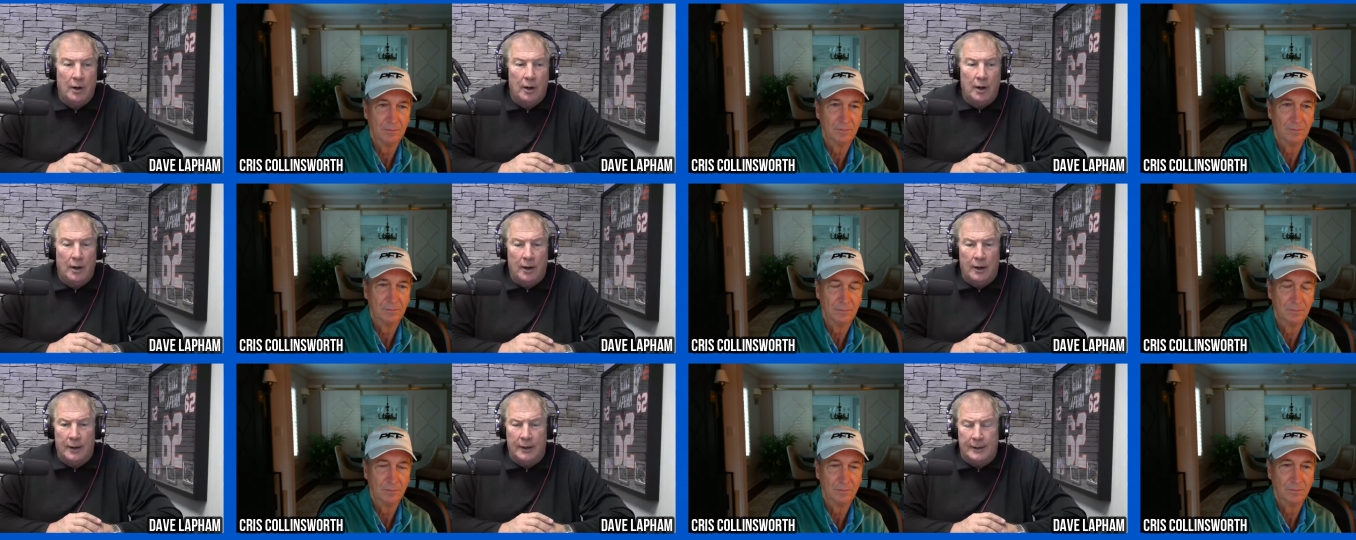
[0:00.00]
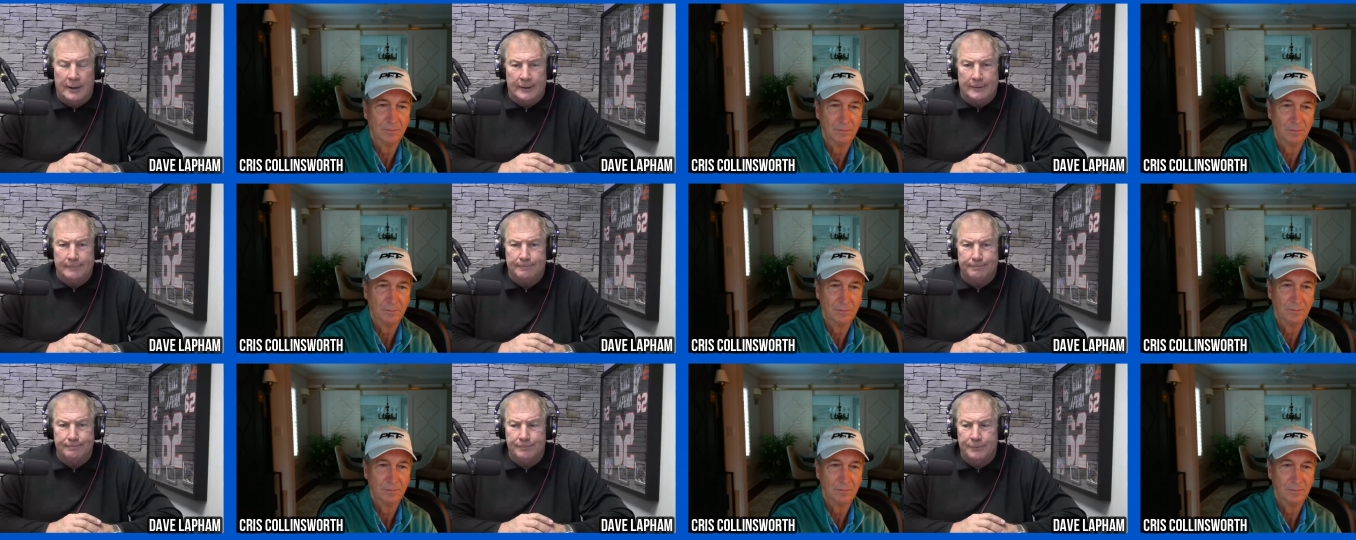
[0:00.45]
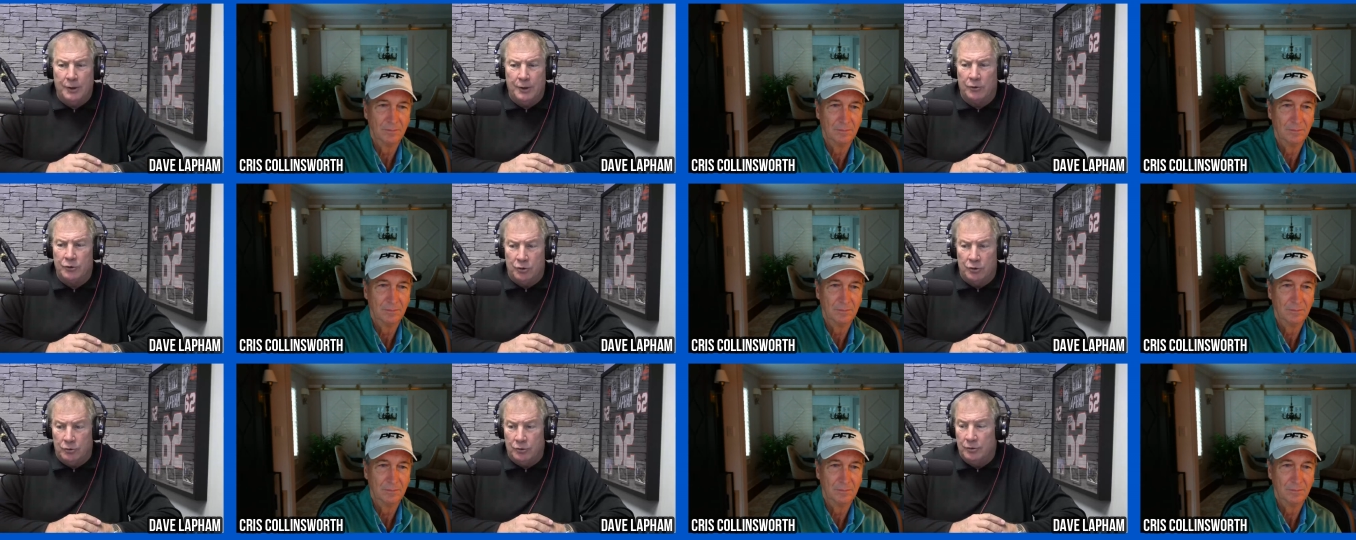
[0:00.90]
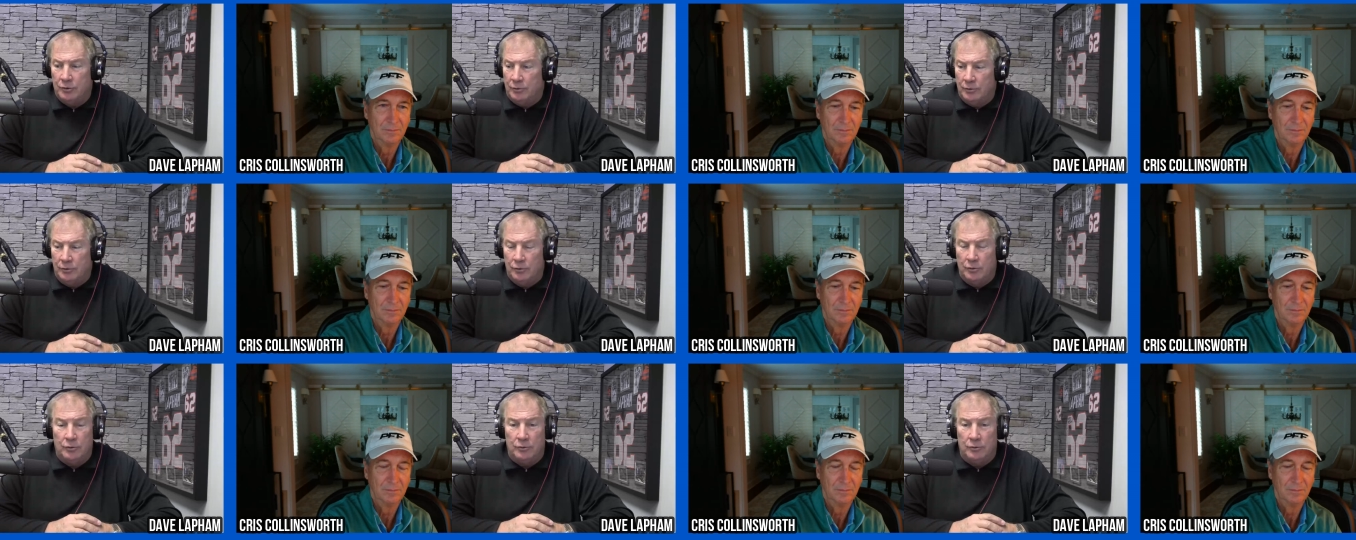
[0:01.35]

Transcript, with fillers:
Speaker 1: Um, you know, you, you, you